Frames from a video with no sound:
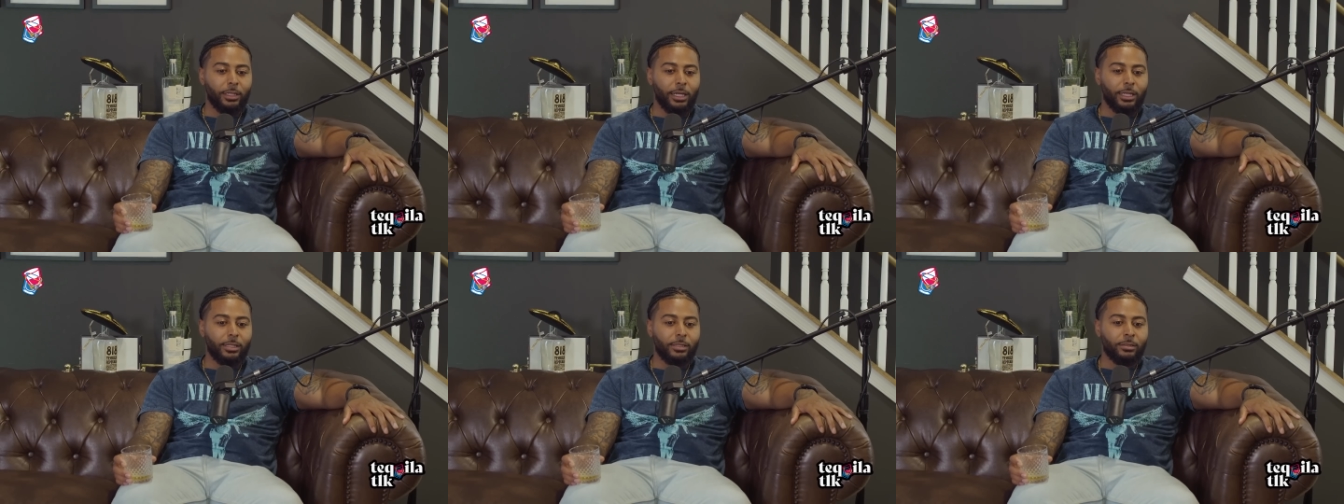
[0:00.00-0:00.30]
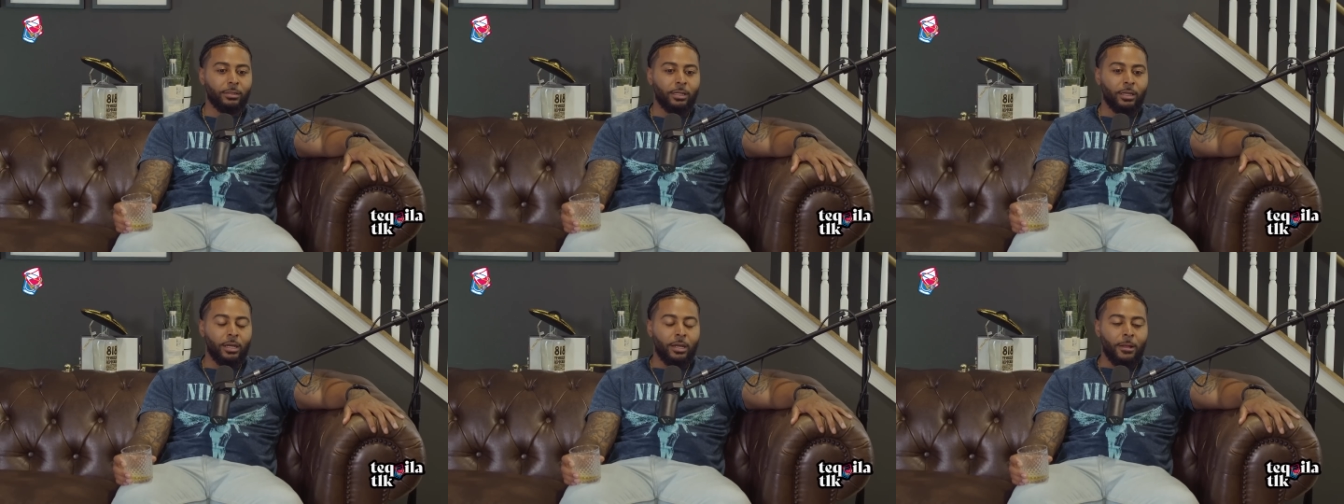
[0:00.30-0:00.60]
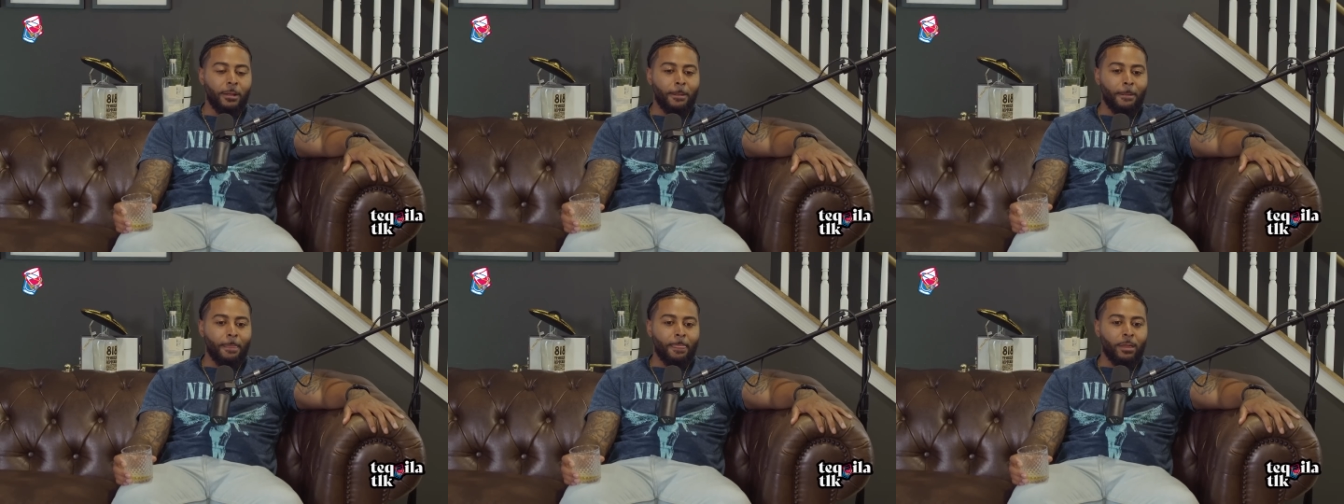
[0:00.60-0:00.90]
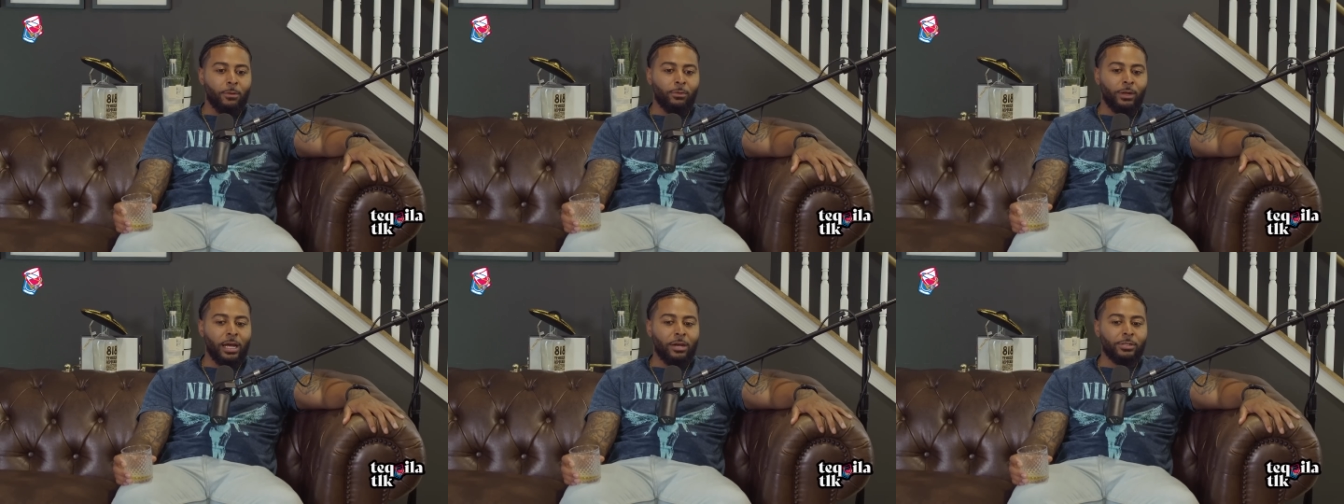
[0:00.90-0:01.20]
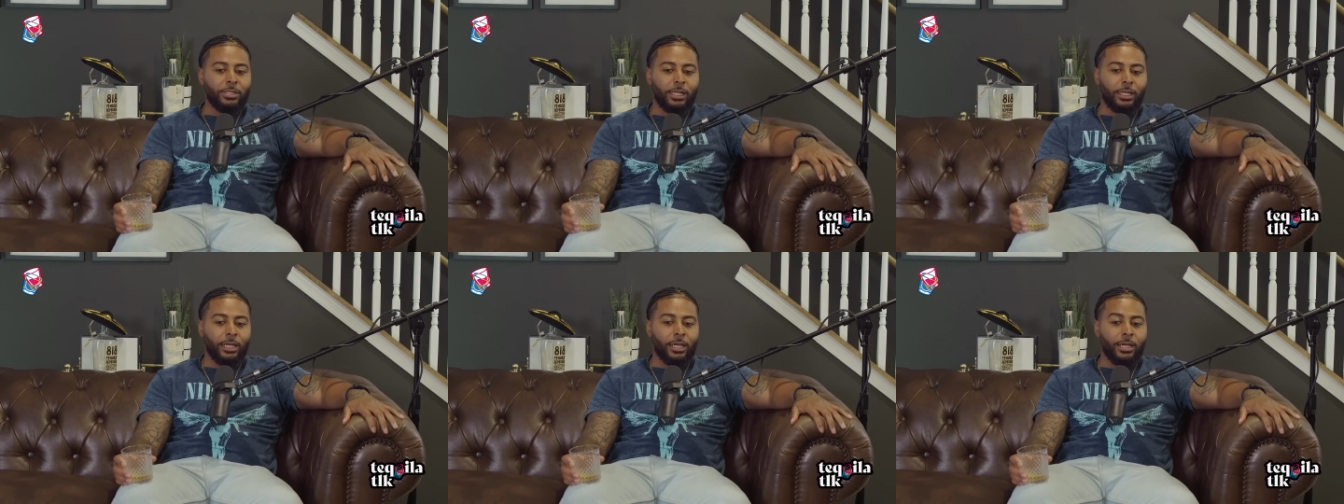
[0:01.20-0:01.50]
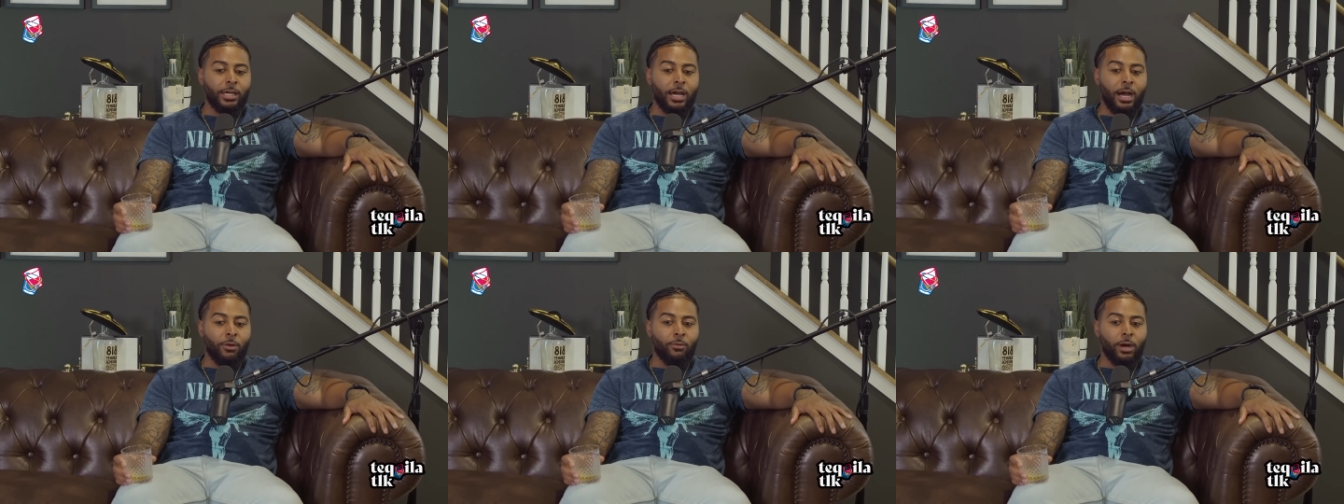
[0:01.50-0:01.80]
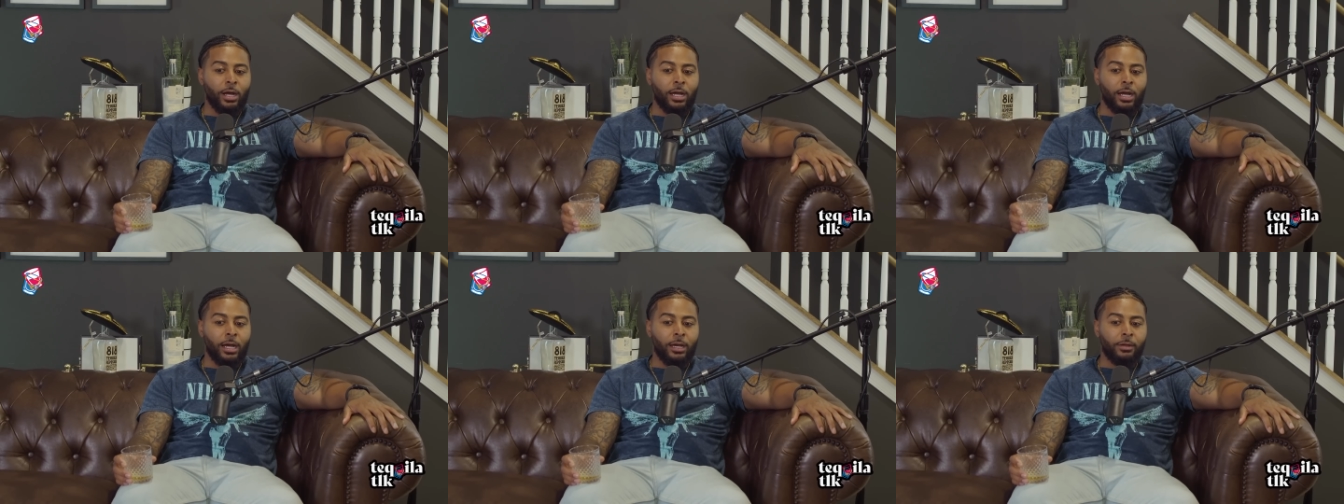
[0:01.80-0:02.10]
Like when I was a kid,
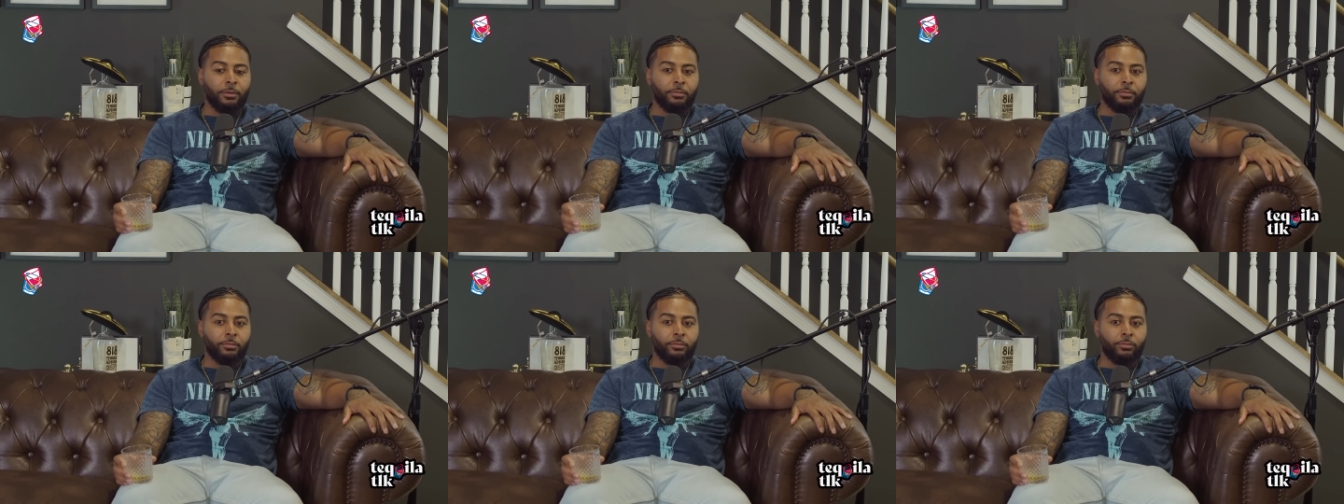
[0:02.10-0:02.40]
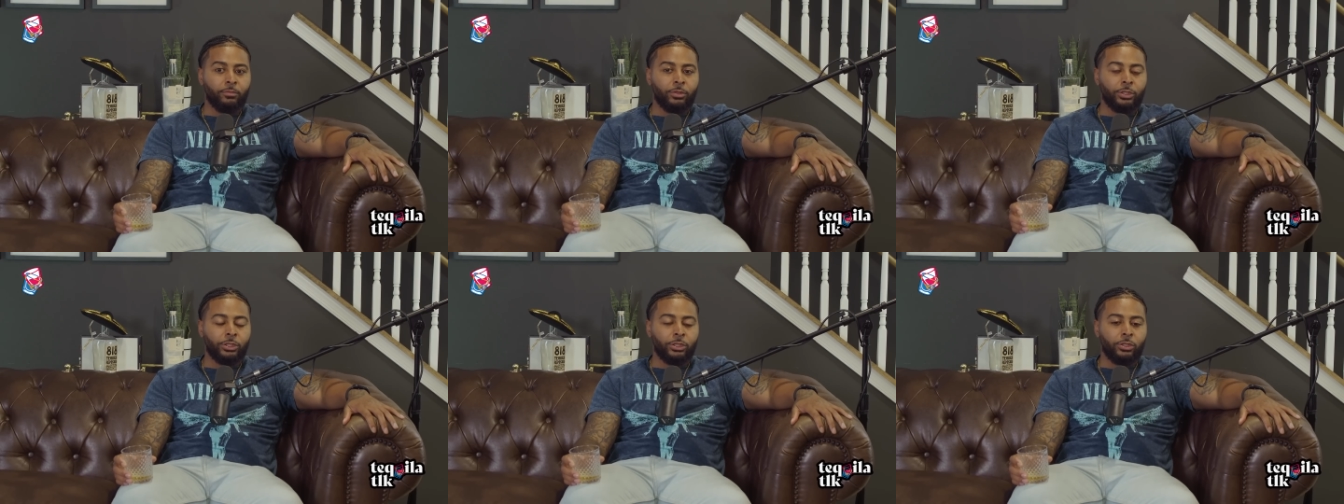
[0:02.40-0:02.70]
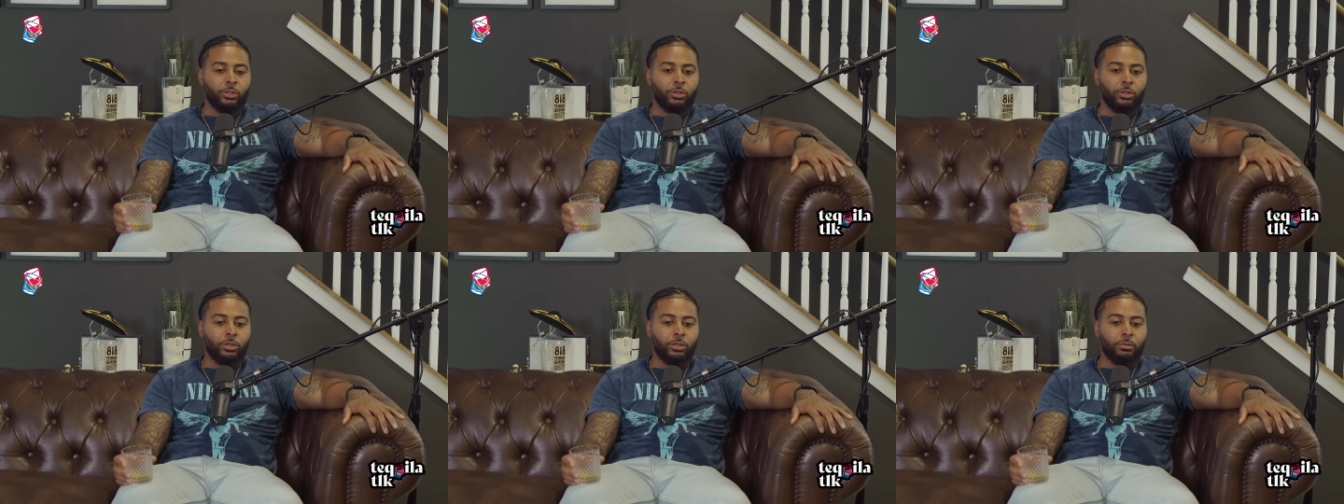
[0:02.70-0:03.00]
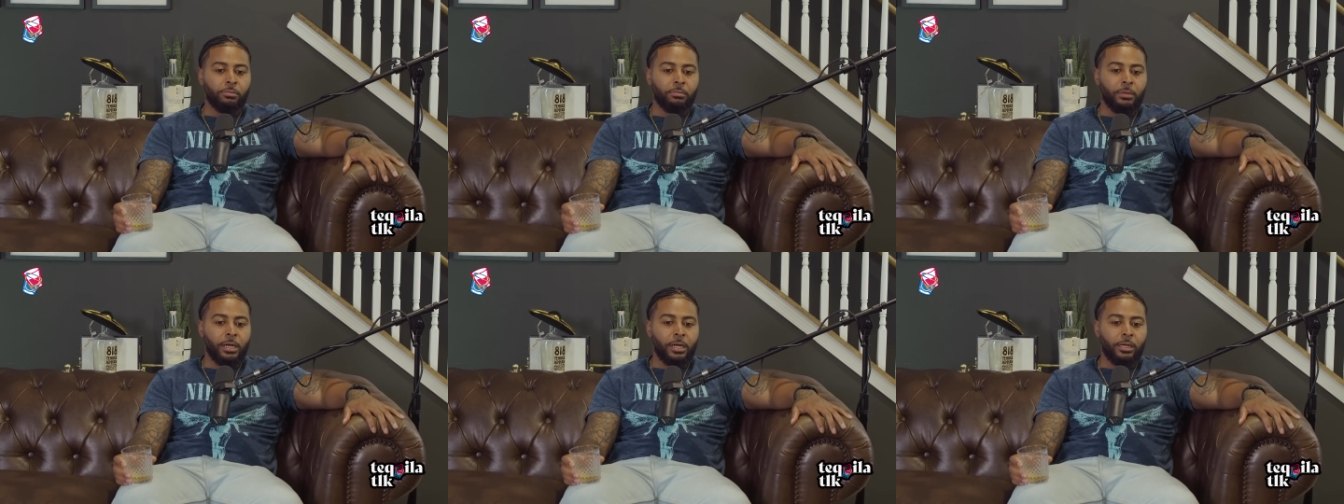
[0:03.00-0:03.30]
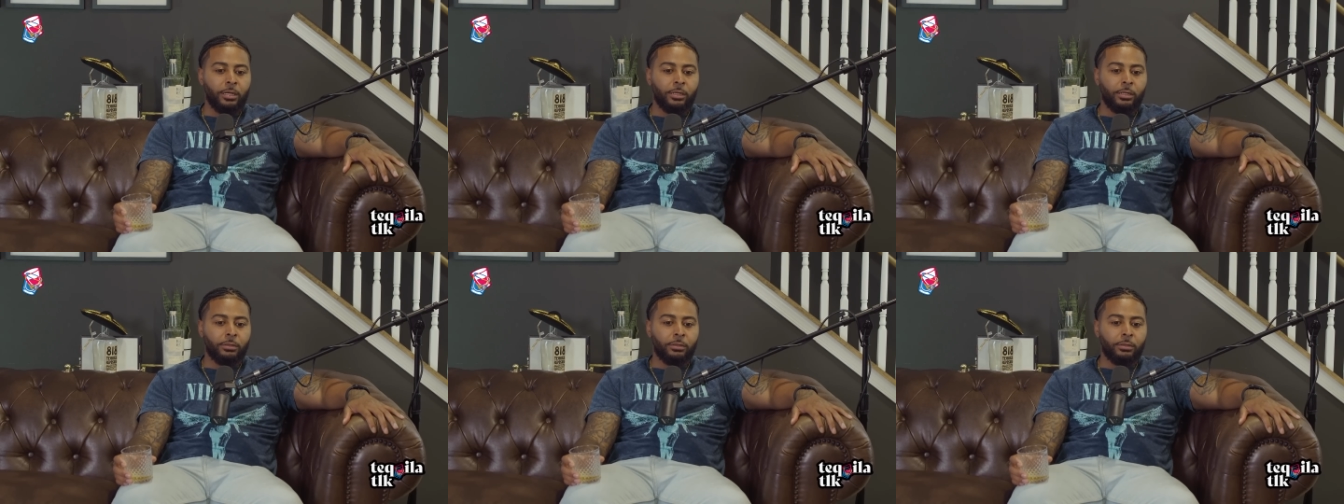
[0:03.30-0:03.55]
I what's it called? My